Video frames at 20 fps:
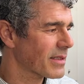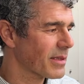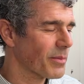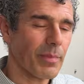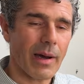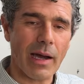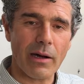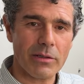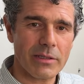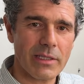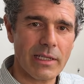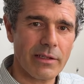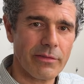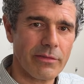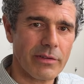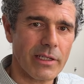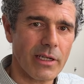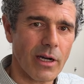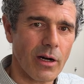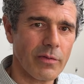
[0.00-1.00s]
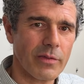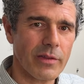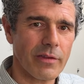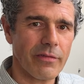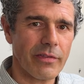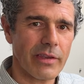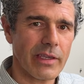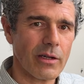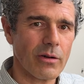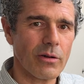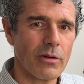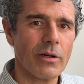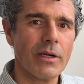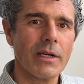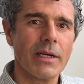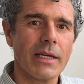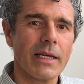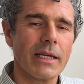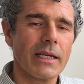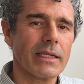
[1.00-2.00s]
The power delivery of the Fiio
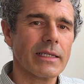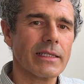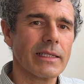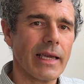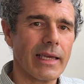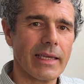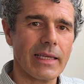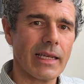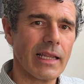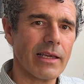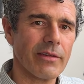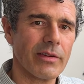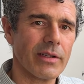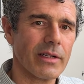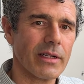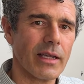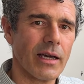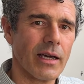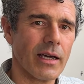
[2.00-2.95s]
K11